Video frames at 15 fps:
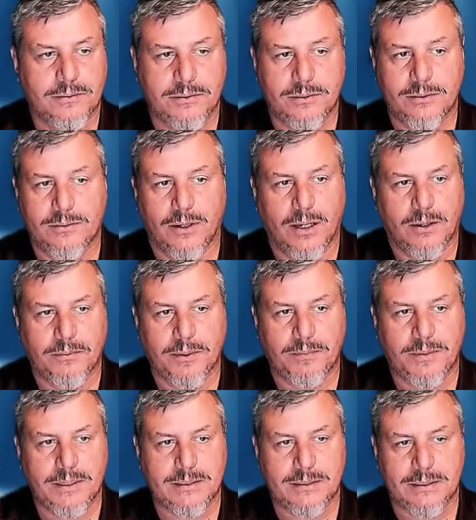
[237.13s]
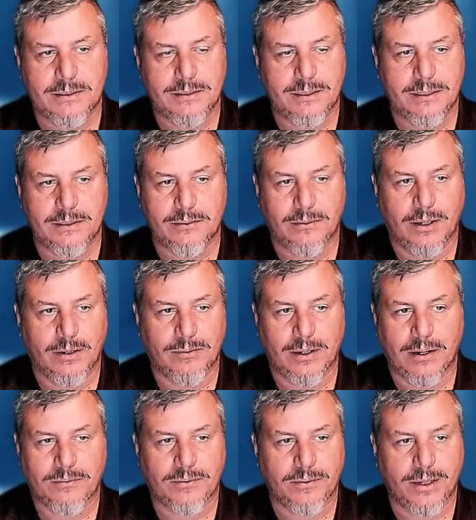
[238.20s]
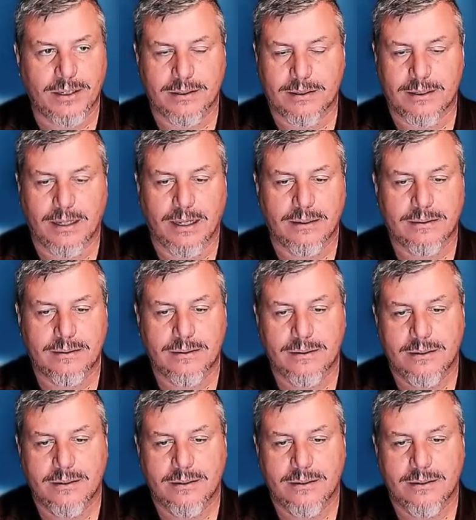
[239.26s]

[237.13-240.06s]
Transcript: Do hallway PCs need to go out after 8 o'clock?